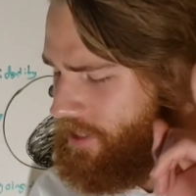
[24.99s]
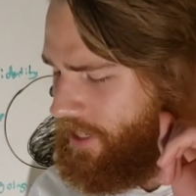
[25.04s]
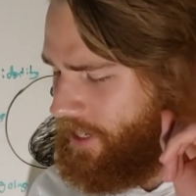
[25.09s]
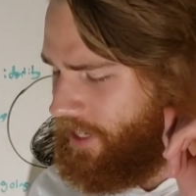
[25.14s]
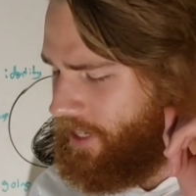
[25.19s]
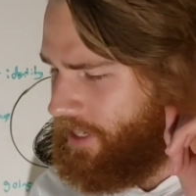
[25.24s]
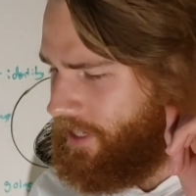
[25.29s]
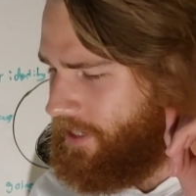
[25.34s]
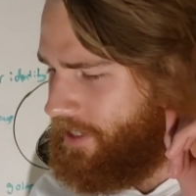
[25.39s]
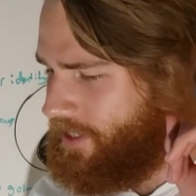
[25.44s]

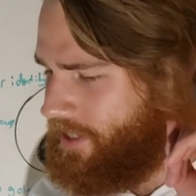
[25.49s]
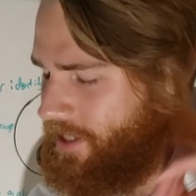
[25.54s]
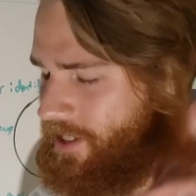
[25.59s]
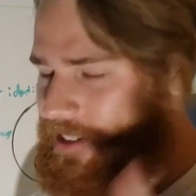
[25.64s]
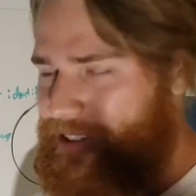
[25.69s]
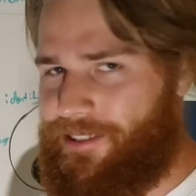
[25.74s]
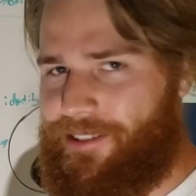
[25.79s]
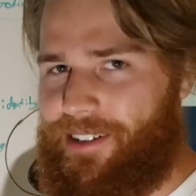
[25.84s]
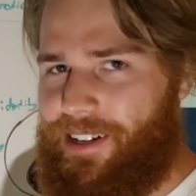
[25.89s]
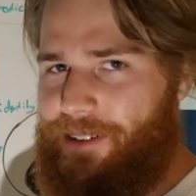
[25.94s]

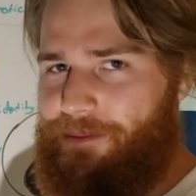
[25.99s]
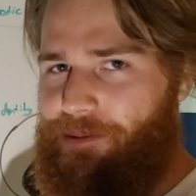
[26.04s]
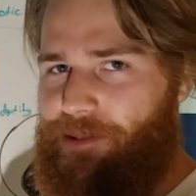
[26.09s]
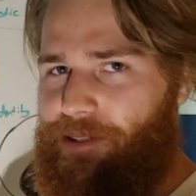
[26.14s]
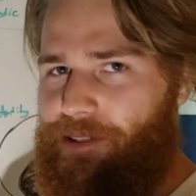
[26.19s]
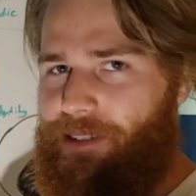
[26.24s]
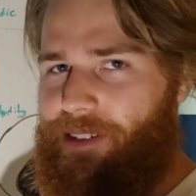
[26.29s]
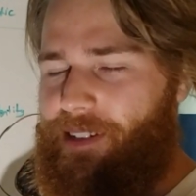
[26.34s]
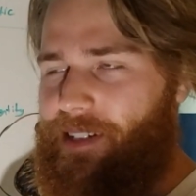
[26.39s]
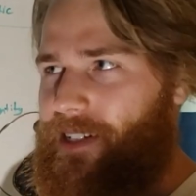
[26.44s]

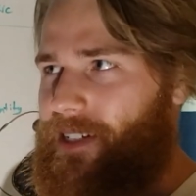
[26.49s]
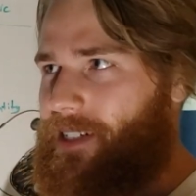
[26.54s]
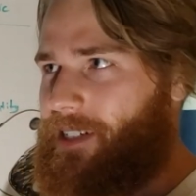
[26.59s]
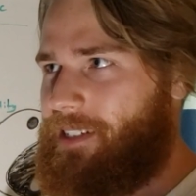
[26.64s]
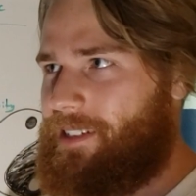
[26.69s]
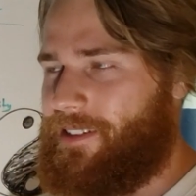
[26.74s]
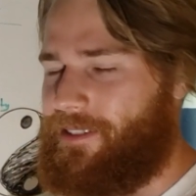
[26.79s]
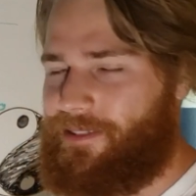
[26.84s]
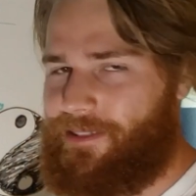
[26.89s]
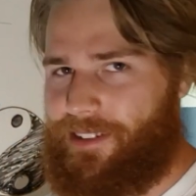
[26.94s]
absolutely
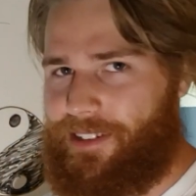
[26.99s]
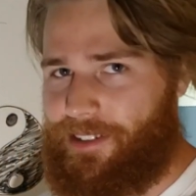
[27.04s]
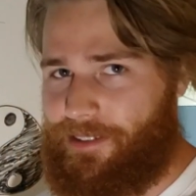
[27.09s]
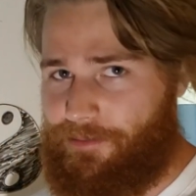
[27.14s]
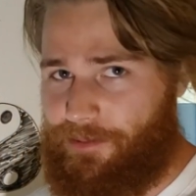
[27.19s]
kind of has